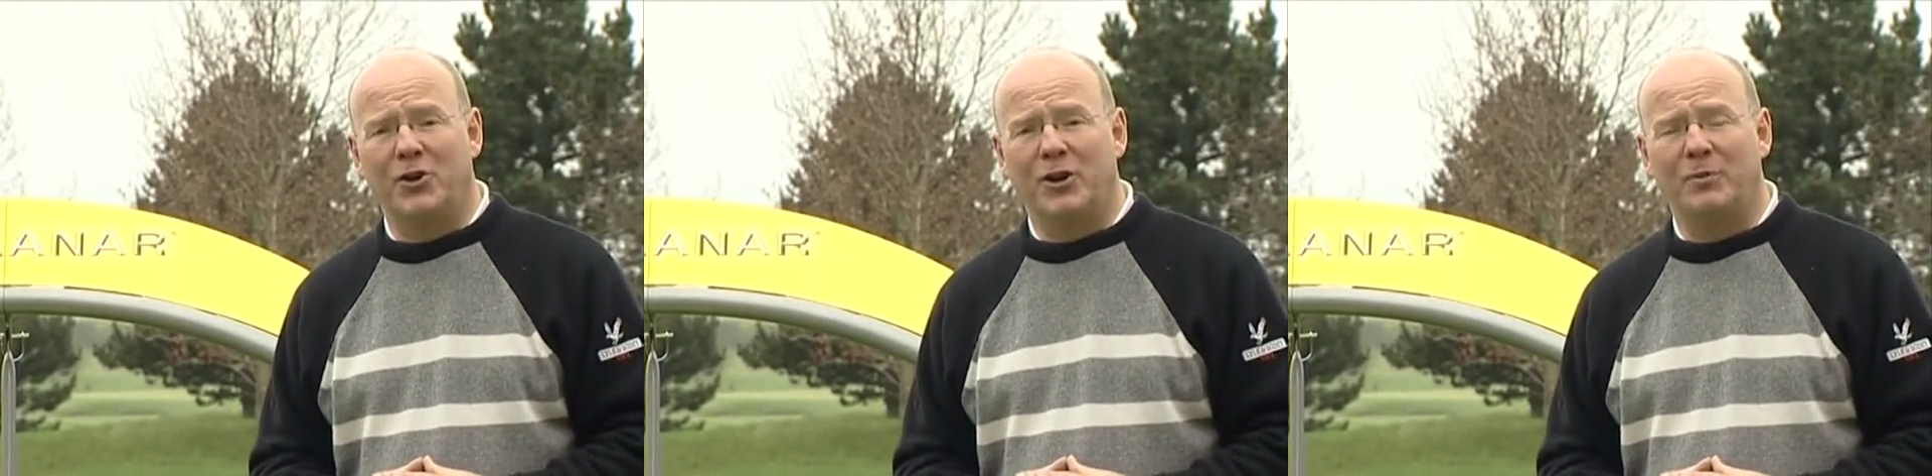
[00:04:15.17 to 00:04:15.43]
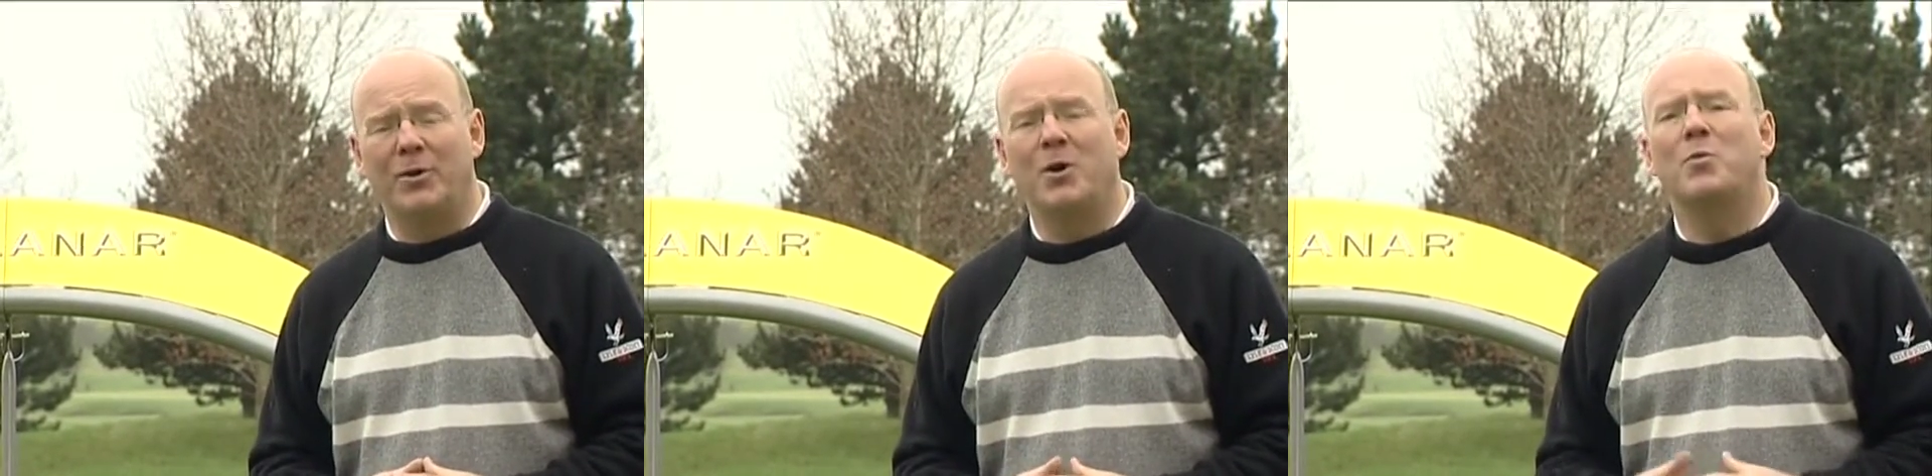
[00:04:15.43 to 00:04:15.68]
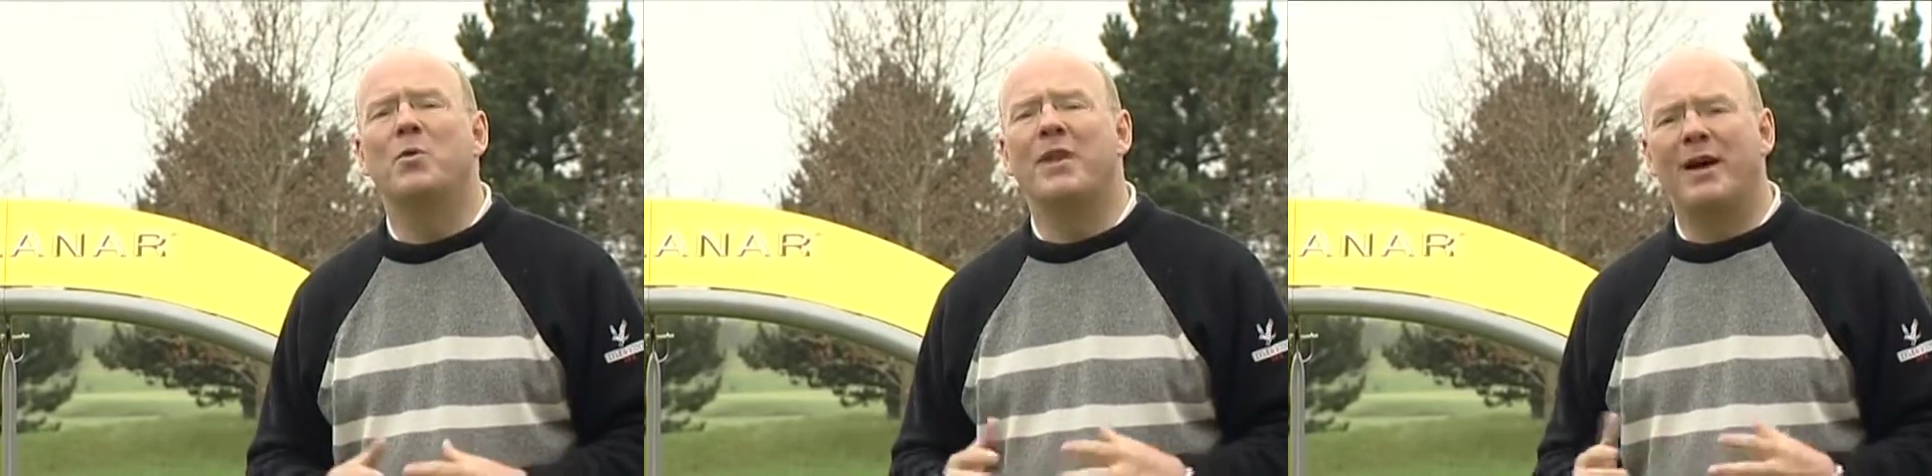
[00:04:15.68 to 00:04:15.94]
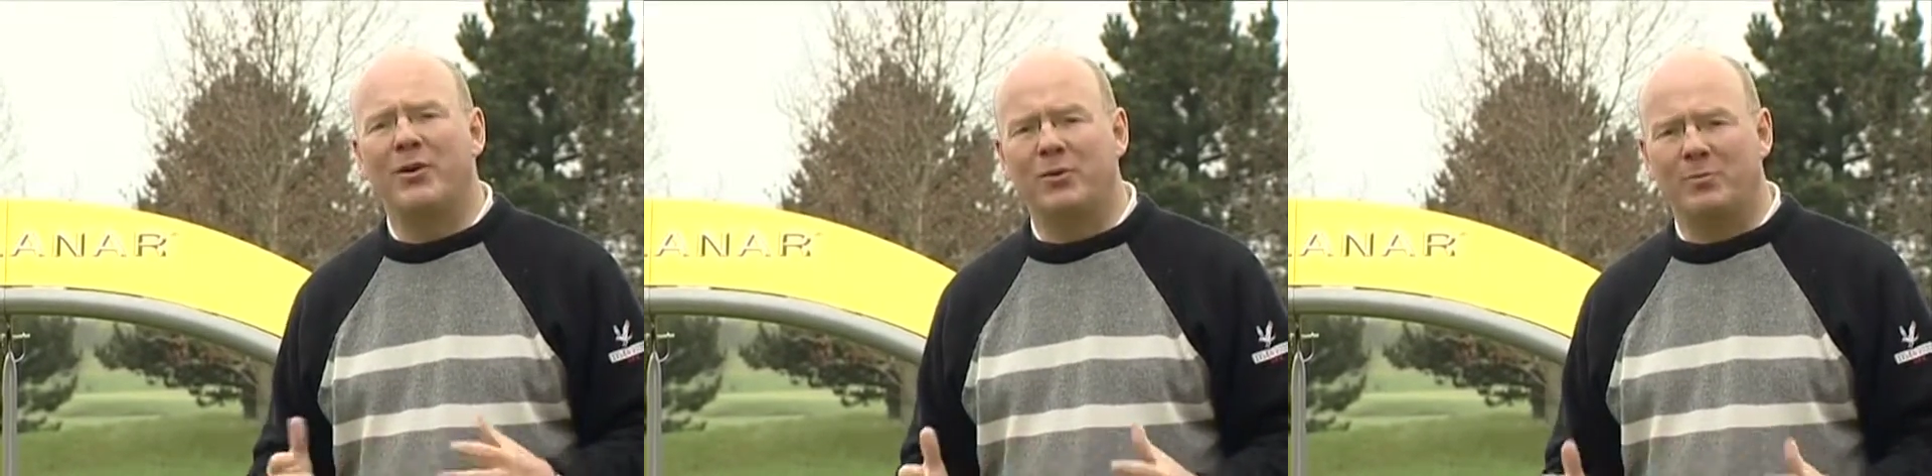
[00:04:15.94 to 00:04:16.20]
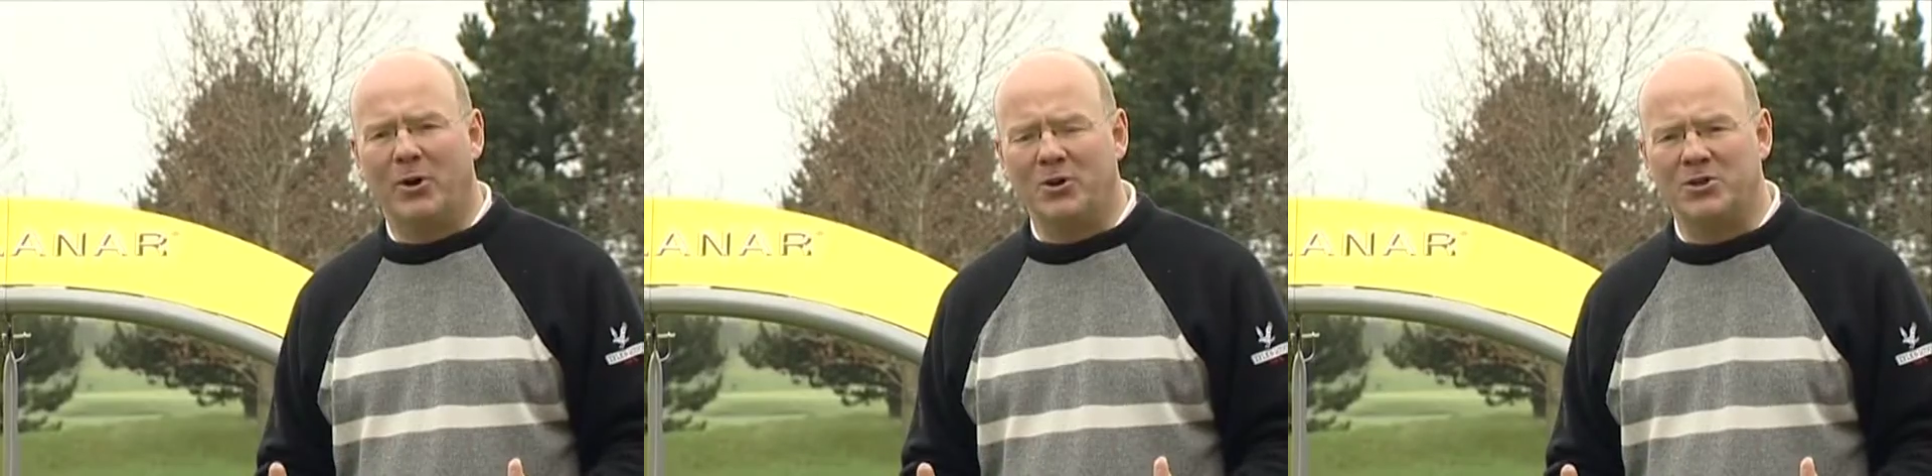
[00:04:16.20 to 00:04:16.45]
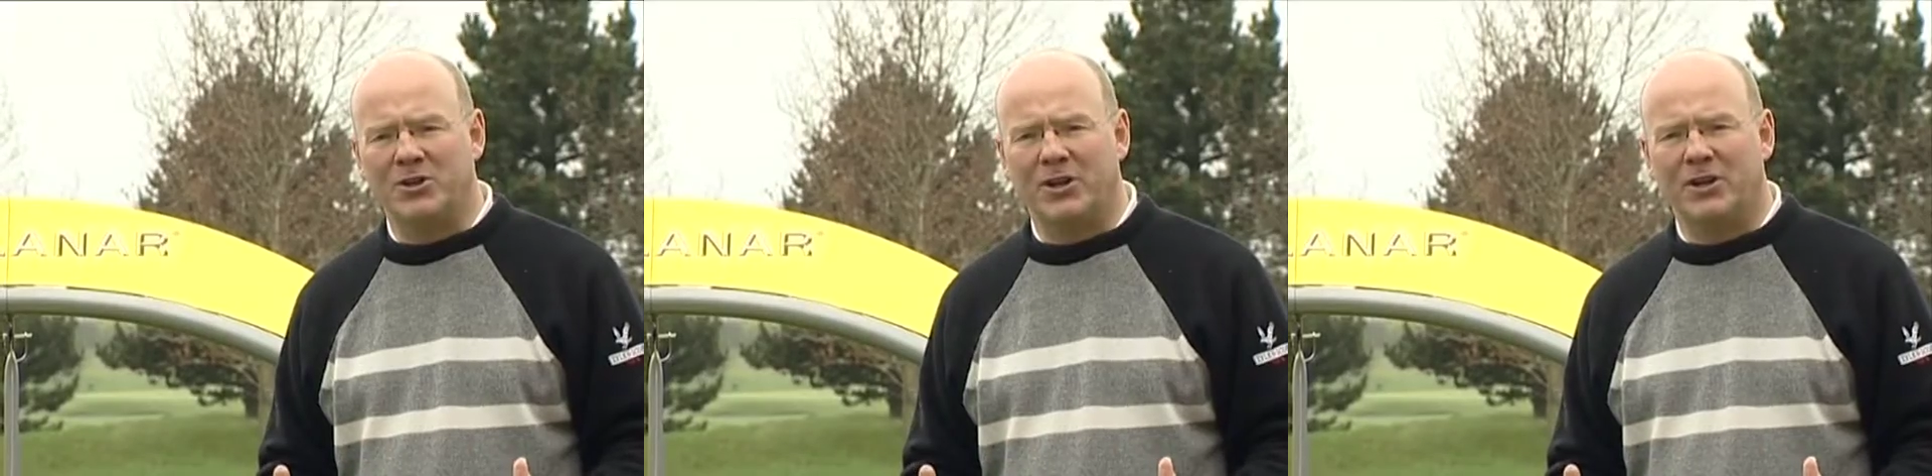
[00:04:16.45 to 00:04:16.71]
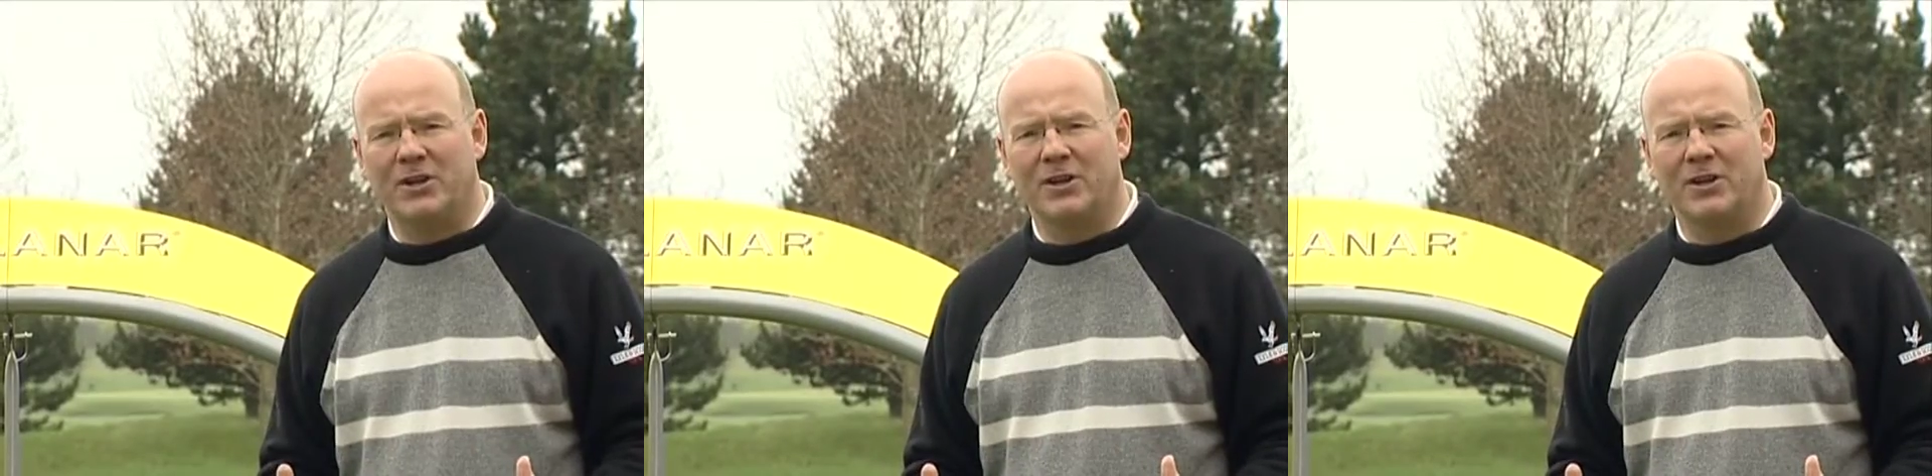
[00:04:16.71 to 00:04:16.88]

grip without good posture.